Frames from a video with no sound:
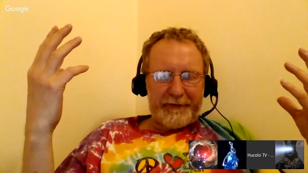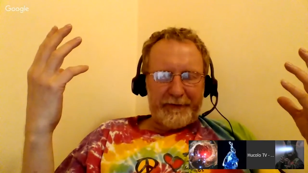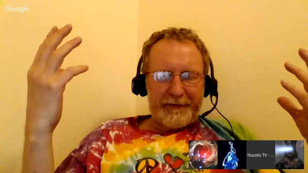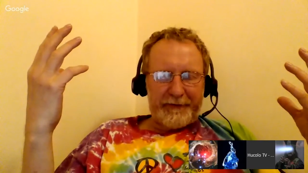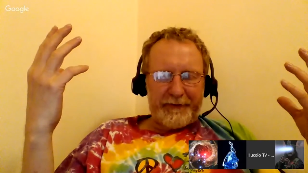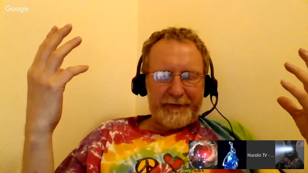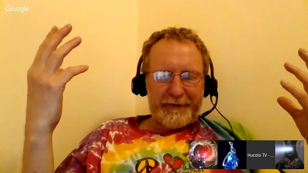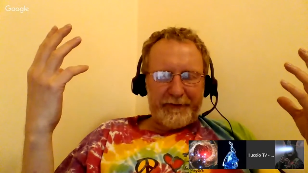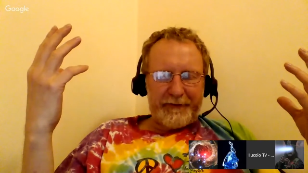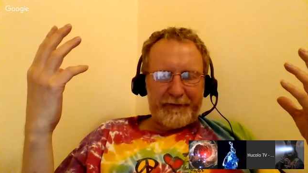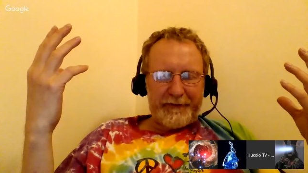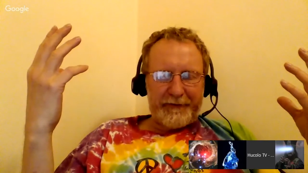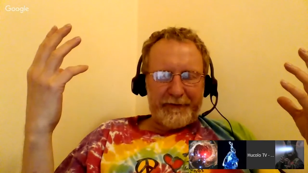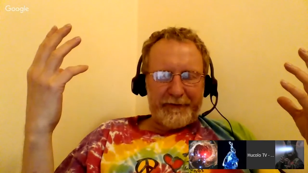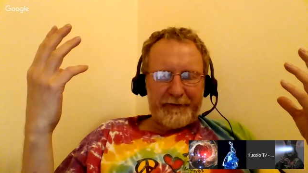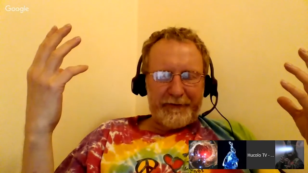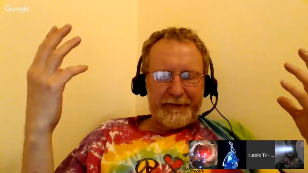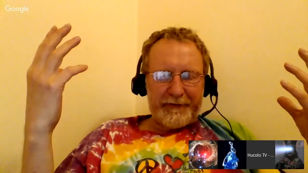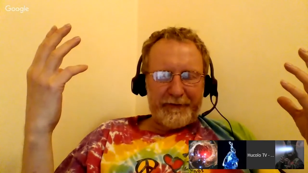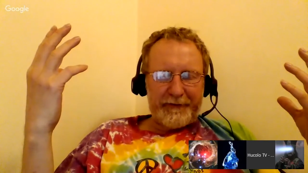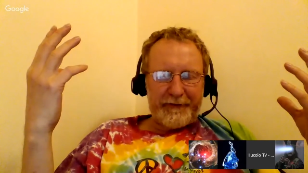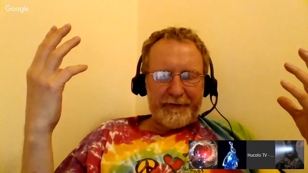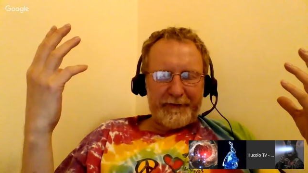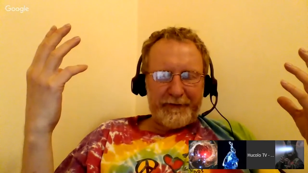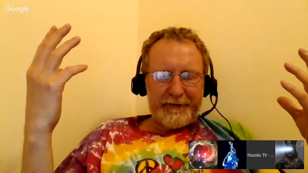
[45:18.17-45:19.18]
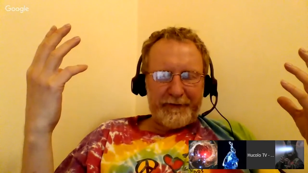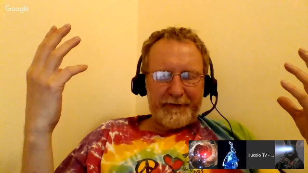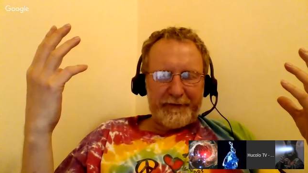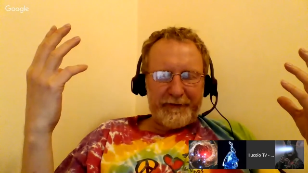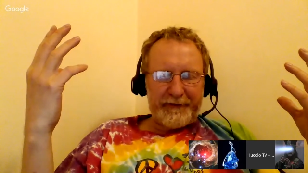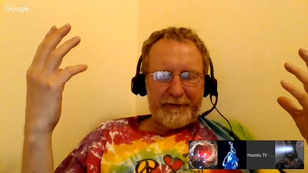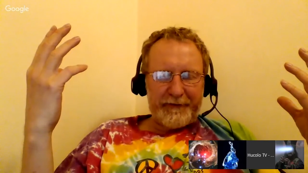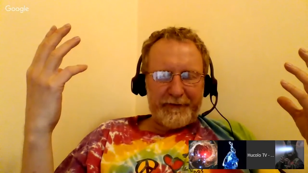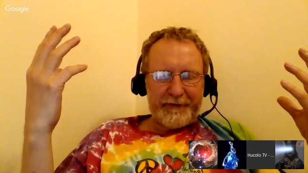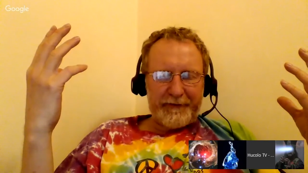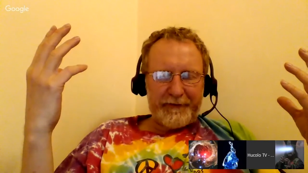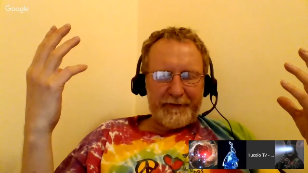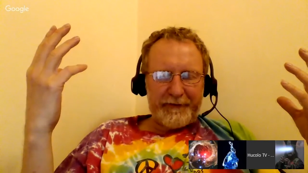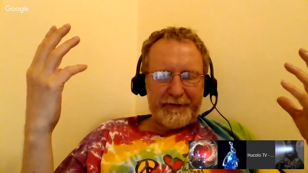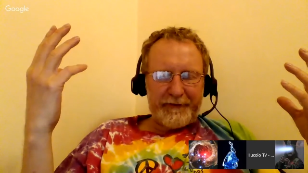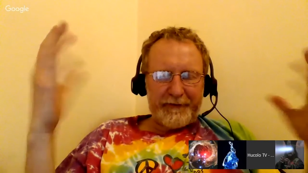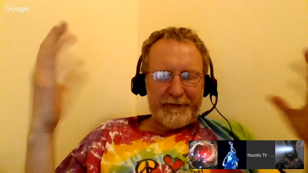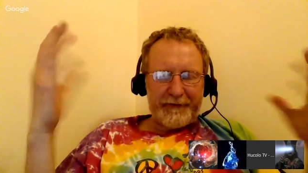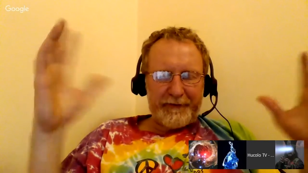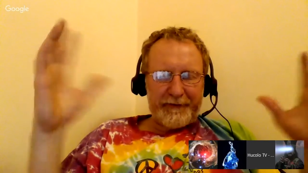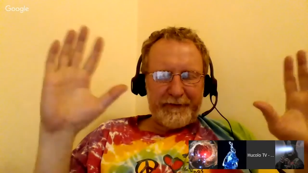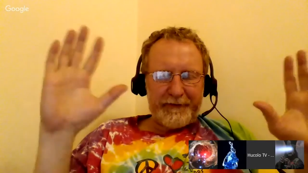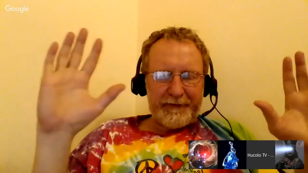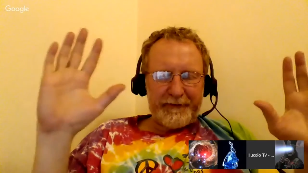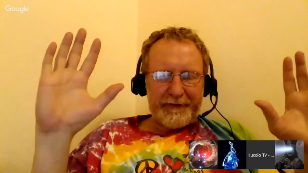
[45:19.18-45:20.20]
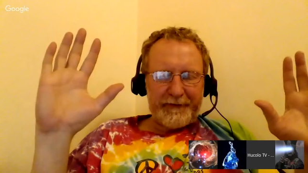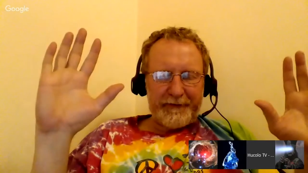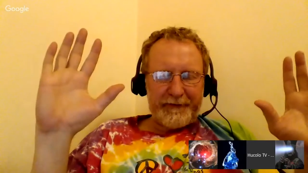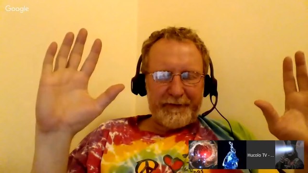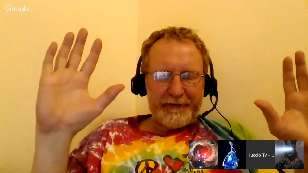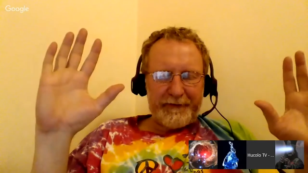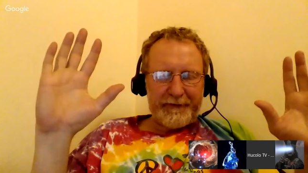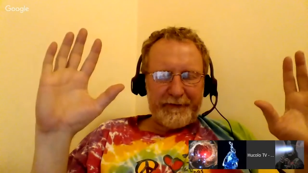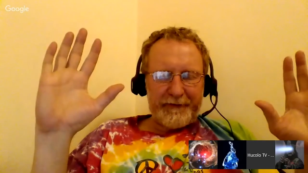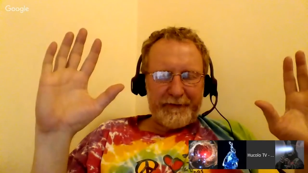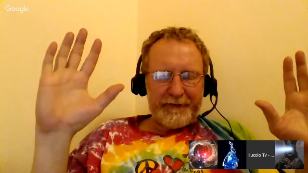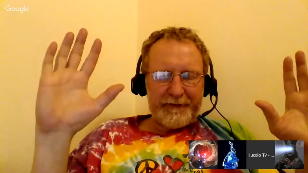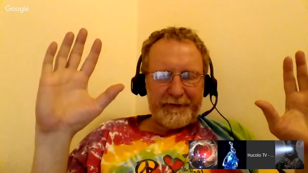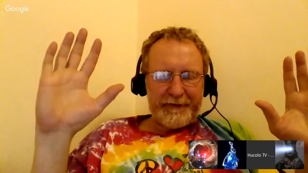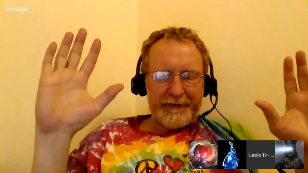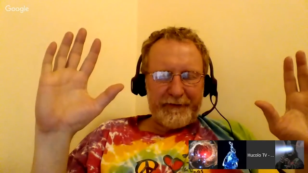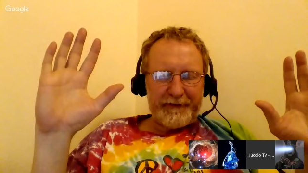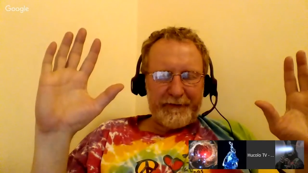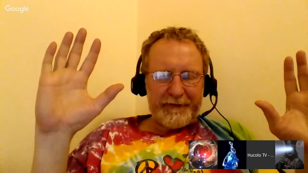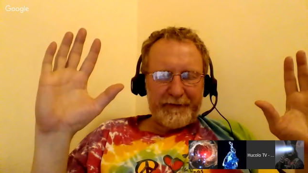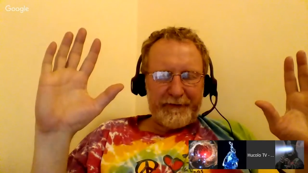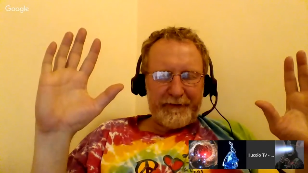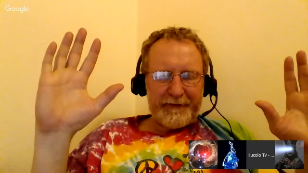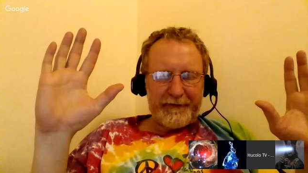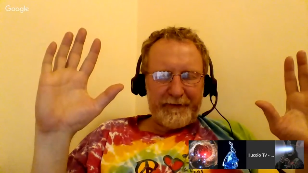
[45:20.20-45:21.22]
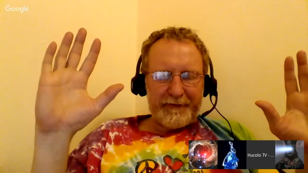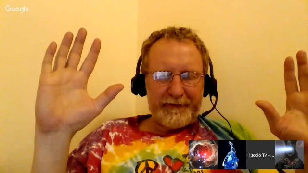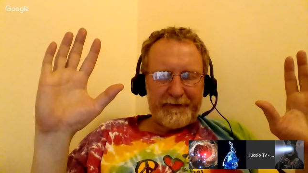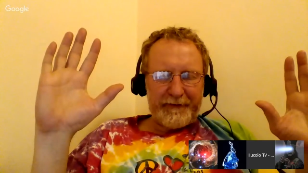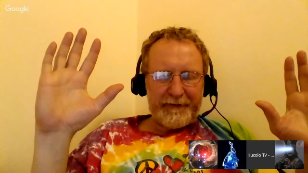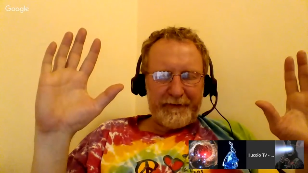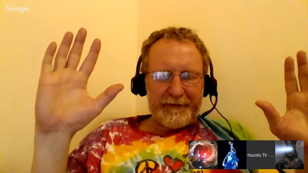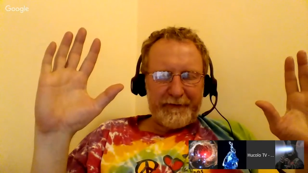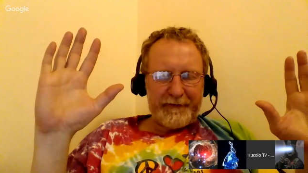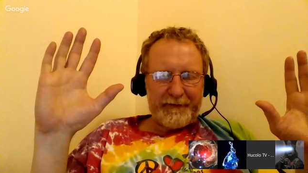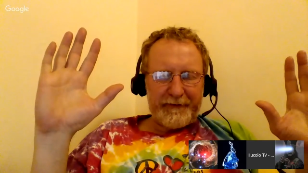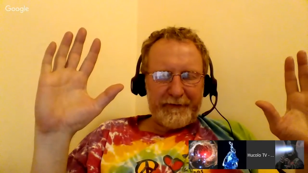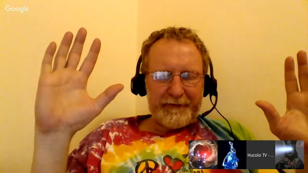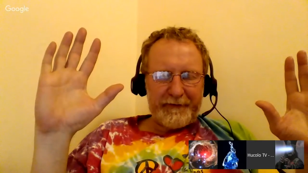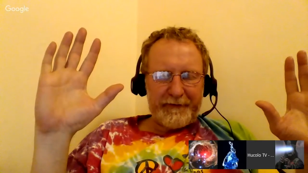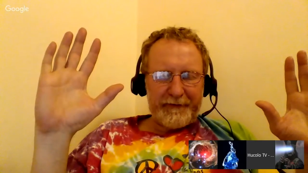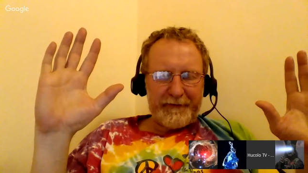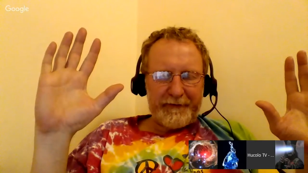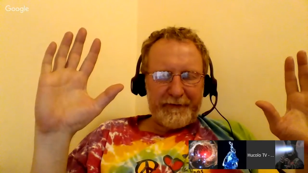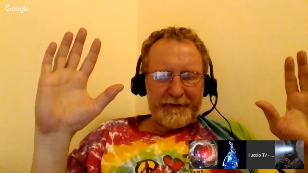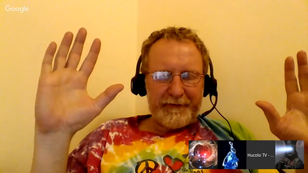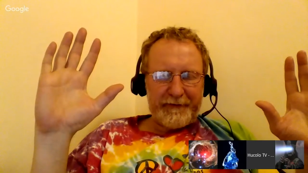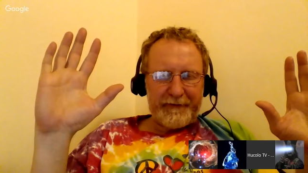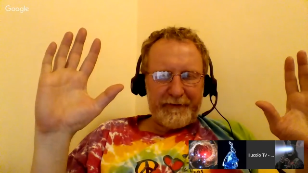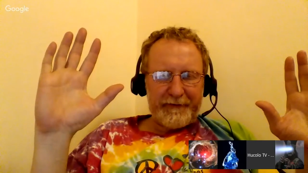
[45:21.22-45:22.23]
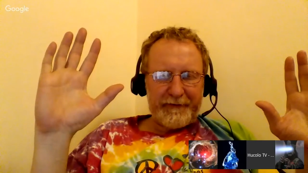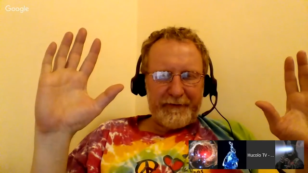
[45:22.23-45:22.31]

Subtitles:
Nobody speaks.